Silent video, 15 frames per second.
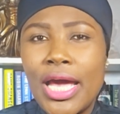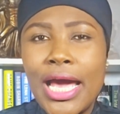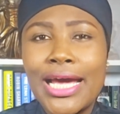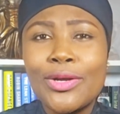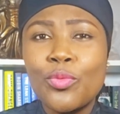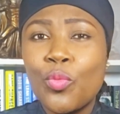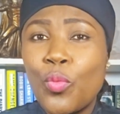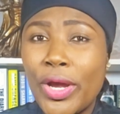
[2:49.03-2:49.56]

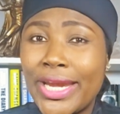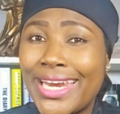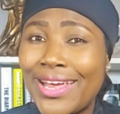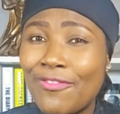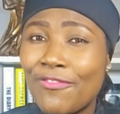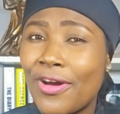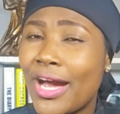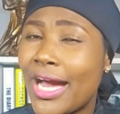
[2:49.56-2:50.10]
And
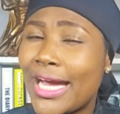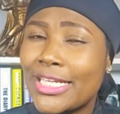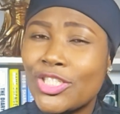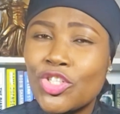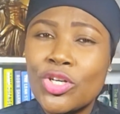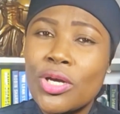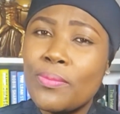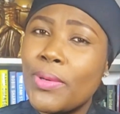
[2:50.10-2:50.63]
whenever I
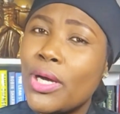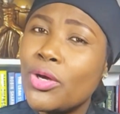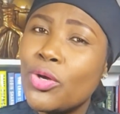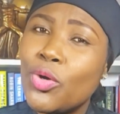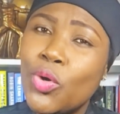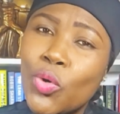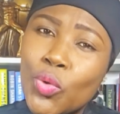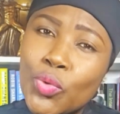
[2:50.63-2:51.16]
talk
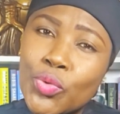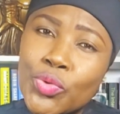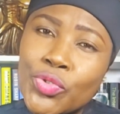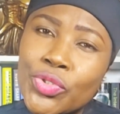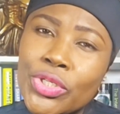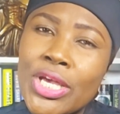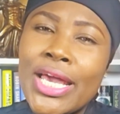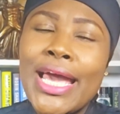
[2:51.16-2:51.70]
about
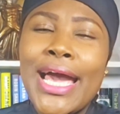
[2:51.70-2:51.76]
goals,